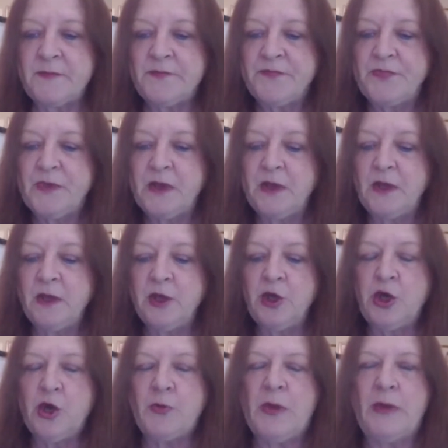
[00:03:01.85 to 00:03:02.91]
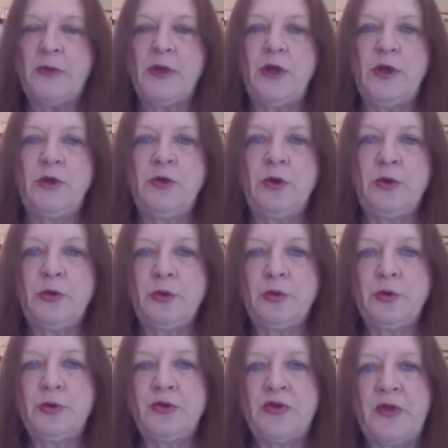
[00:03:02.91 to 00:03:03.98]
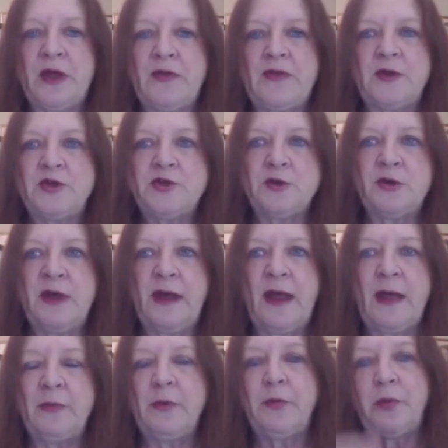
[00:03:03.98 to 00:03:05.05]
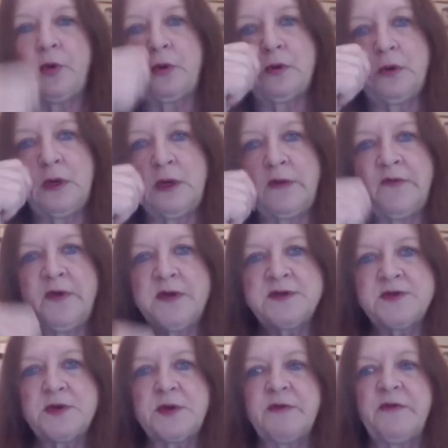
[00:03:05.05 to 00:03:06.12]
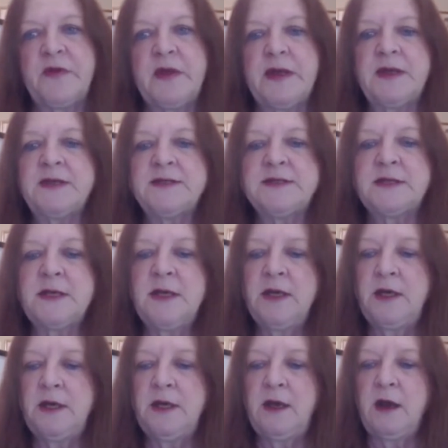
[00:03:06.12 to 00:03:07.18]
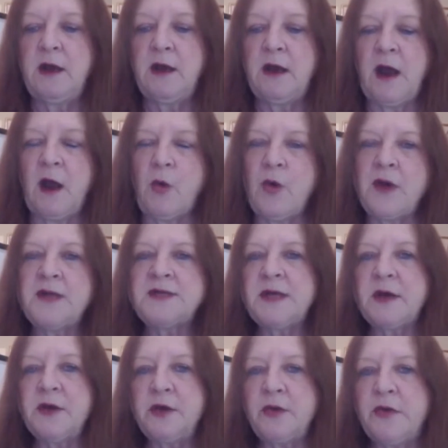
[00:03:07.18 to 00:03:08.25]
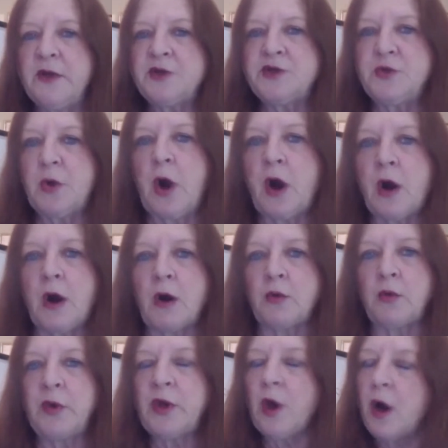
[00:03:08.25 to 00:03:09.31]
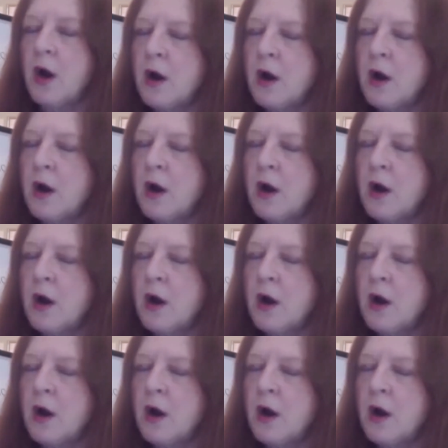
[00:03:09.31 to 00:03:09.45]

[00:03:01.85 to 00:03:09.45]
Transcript: is, you know, maybe you don't think that you're capable of these sort of things, and I want to tell you that you are.